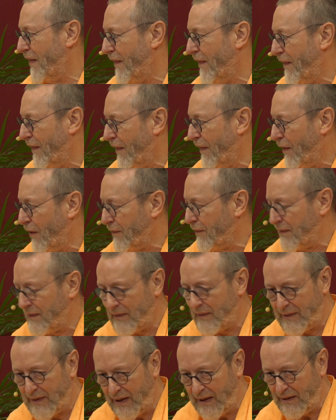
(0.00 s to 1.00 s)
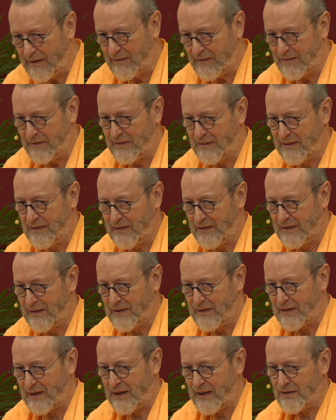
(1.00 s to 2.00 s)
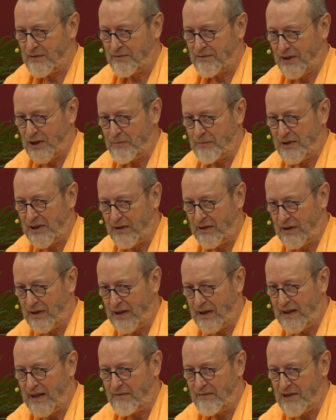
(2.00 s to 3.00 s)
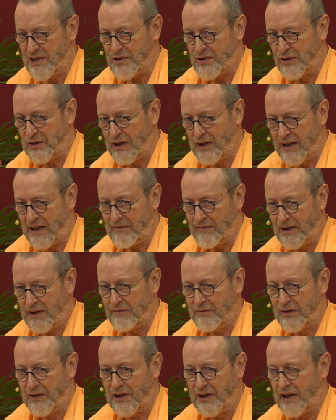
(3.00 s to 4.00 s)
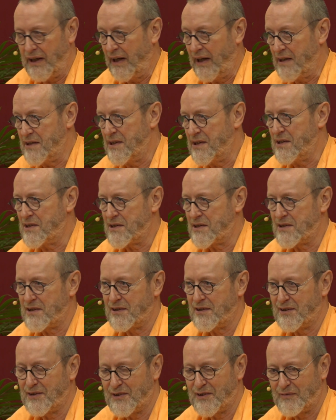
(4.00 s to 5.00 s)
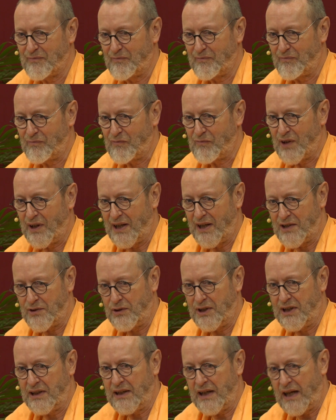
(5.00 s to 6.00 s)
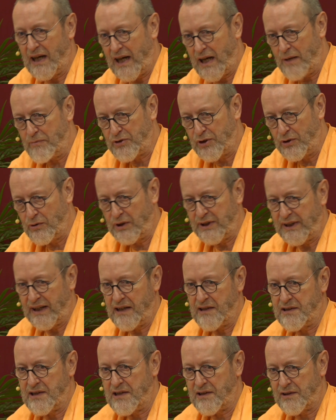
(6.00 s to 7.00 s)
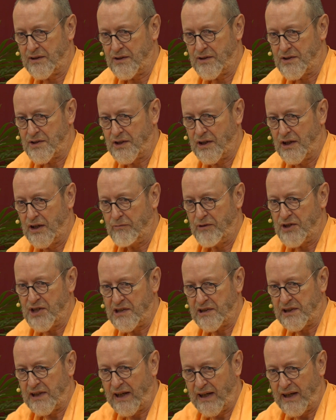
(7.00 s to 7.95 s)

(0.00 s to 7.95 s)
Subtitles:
Nothing at phenomenal level, it's not a level even, exists. There is only the absolute existence, which is